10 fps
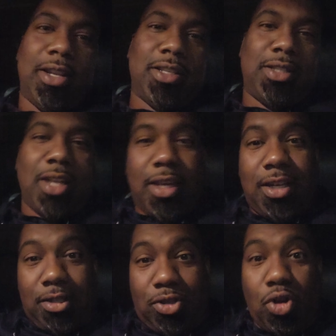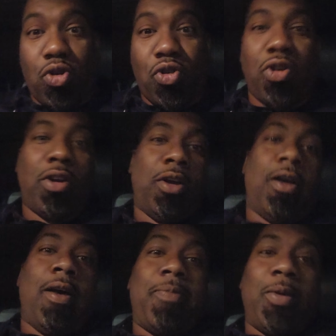in this thing. Yes, sir.
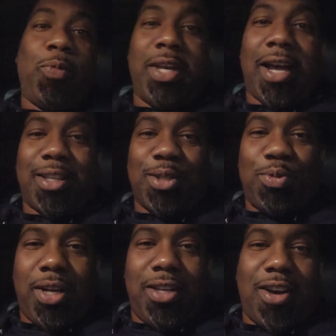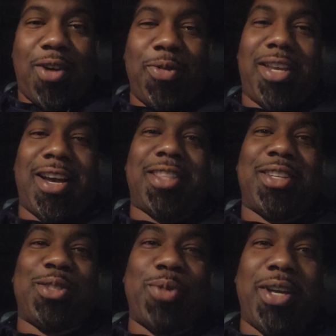We got this win, y'all. I